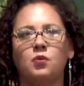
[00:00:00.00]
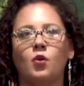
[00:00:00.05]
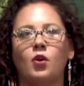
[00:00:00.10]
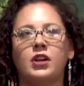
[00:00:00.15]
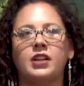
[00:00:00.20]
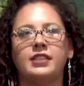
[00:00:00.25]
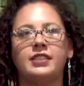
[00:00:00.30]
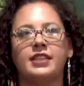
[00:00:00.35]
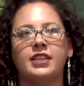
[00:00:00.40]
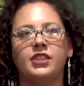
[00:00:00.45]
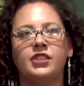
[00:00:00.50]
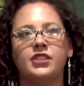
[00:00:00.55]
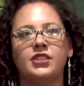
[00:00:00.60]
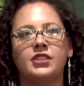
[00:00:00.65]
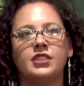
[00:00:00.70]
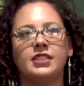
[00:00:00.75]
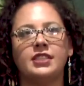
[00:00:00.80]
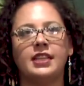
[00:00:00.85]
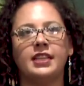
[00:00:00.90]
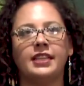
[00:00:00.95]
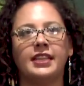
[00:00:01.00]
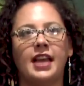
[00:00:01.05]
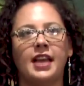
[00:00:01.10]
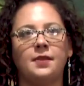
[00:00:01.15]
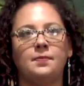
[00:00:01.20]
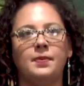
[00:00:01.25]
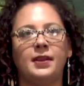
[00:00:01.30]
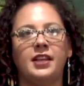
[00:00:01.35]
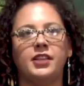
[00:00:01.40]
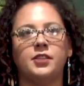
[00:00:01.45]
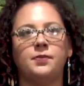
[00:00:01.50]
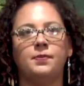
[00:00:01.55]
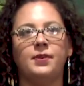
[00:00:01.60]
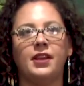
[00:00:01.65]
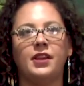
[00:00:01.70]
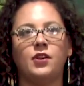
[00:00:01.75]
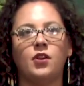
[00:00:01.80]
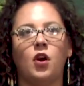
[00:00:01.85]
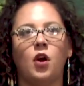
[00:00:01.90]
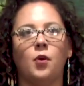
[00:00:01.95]
poor decisions that led me to
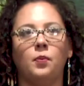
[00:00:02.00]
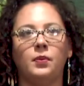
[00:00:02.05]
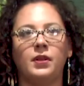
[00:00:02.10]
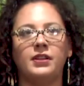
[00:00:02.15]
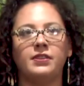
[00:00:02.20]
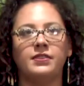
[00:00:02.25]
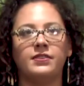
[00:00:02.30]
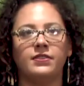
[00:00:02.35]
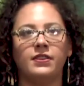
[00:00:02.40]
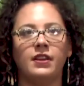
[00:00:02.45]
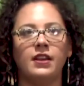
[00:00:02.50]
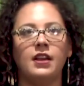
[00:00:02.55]
being homeless,